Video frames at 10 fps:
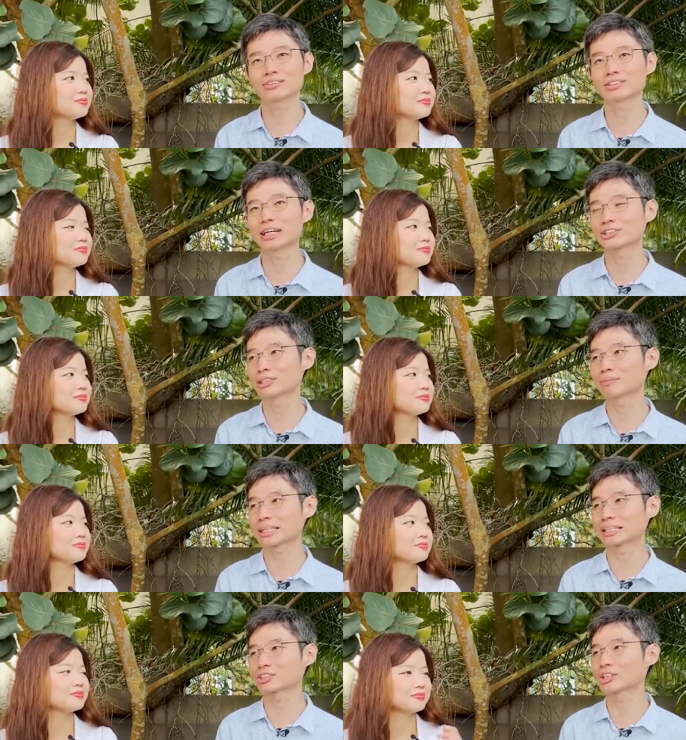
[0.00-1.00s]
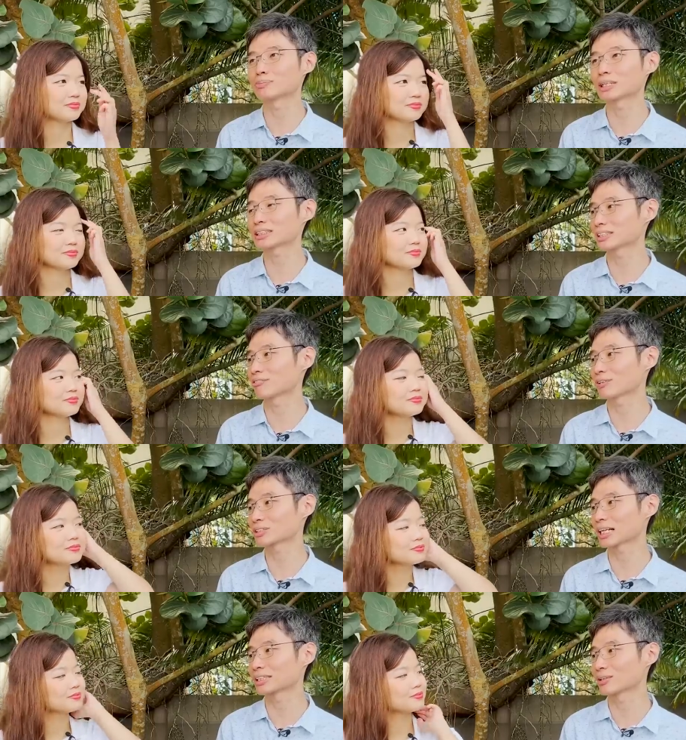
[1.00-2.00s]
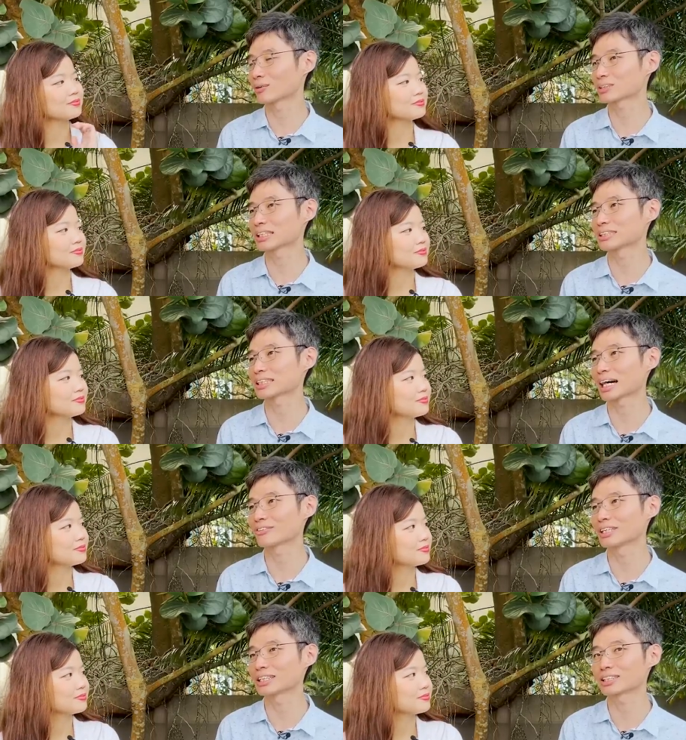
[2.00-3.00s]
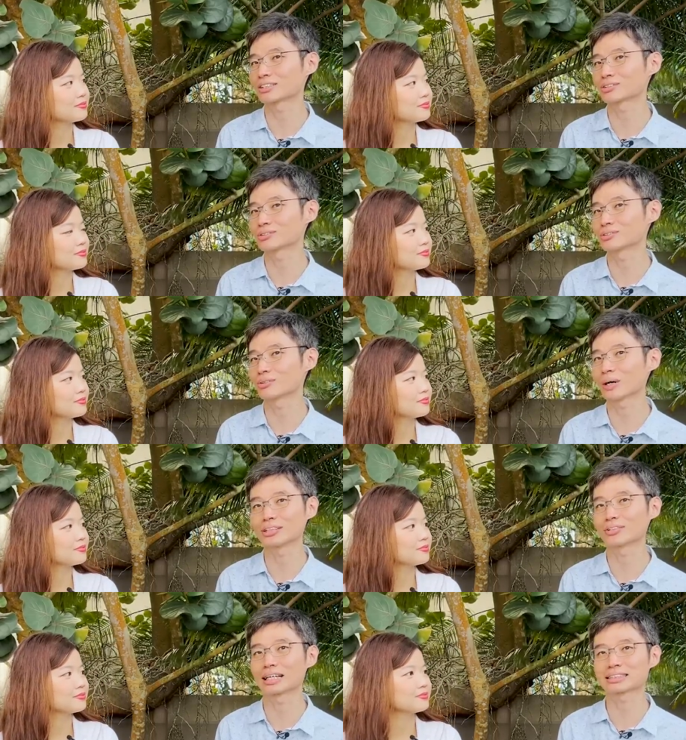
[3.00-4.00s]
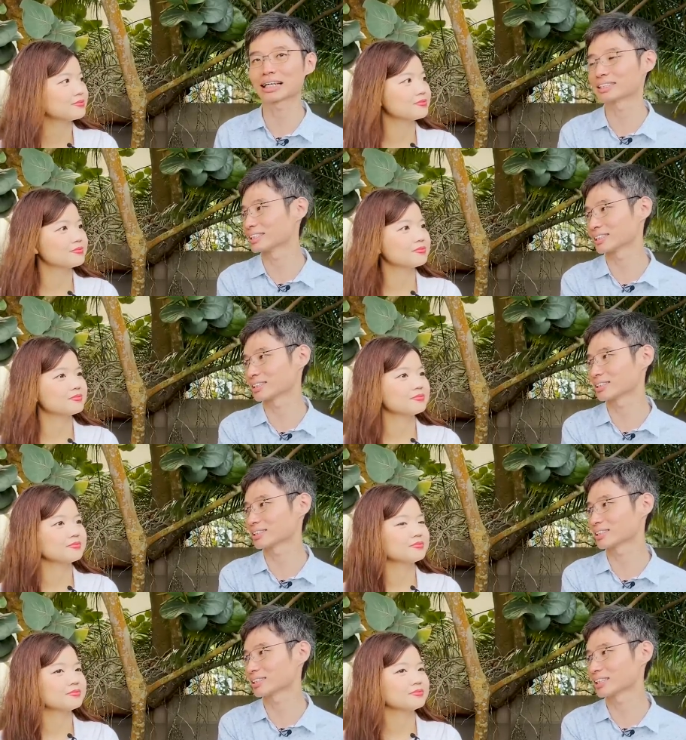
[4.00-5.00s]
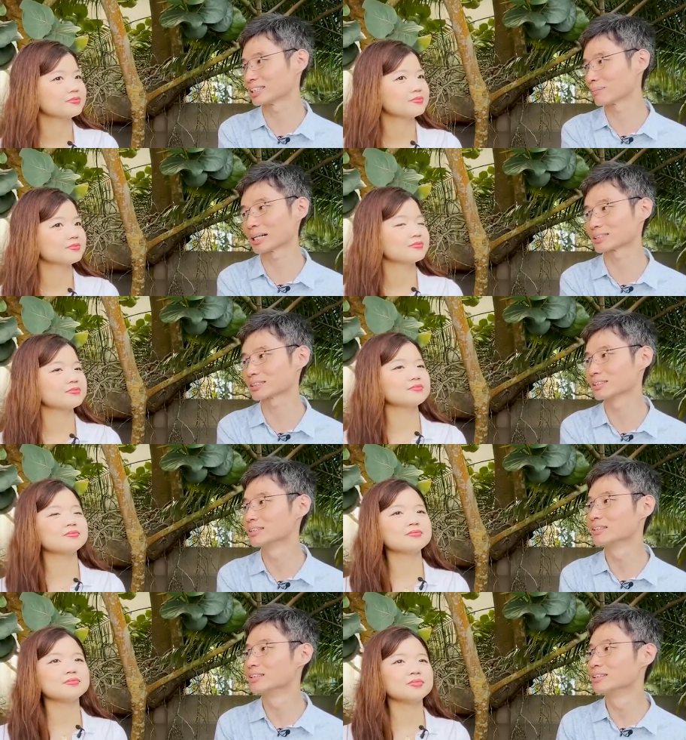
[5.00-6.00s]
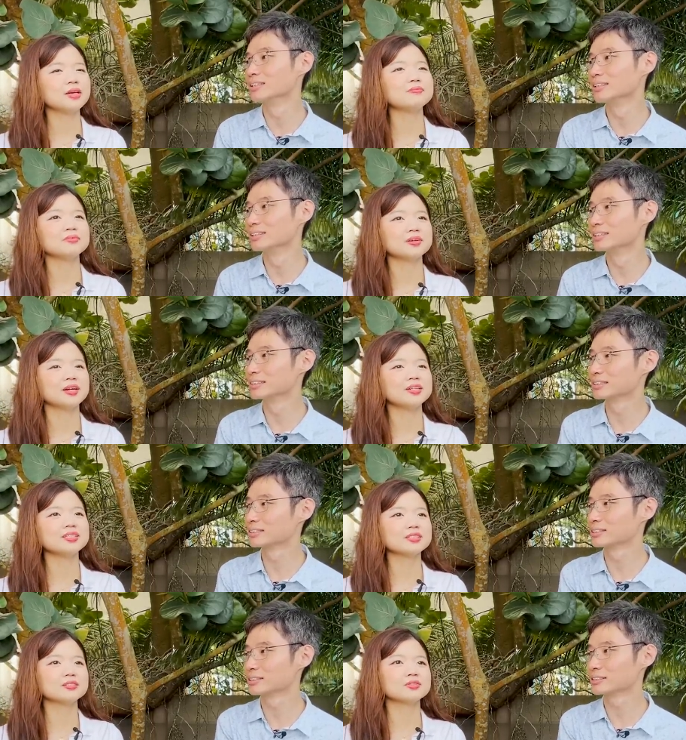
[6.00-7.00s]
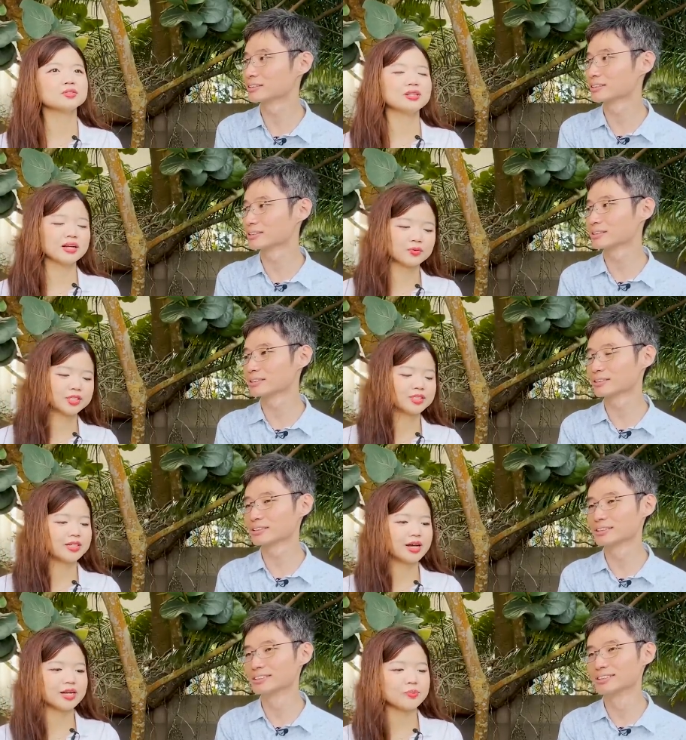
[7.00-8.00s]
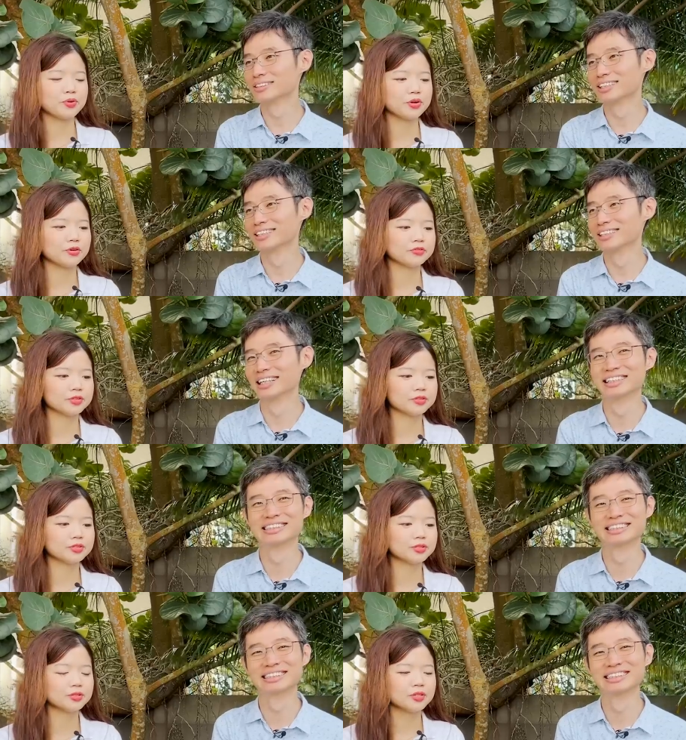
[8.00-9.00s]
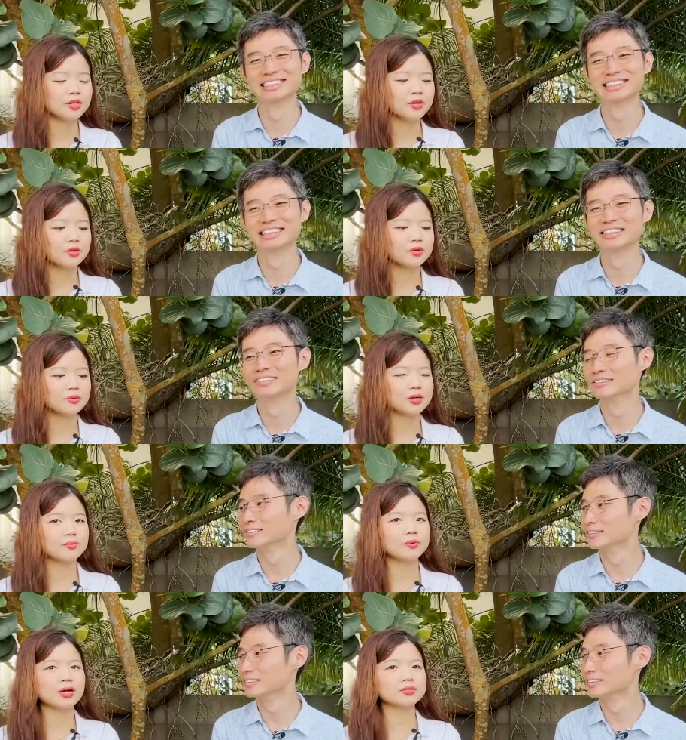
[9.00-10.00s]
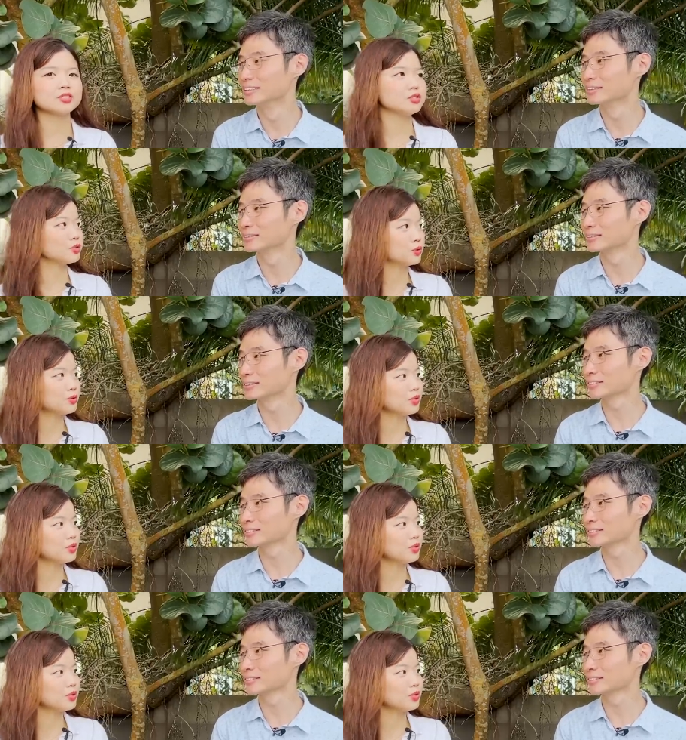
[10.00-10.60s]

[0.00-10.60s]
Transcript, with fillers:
Speaker 1: do you actually make that change? Because it feels like the whole thing is unrelated to what you are studying in the past.
Speaker 2: Yep, correct. That's a, also another question that I get pretty often. So, you know, when, when I was in school,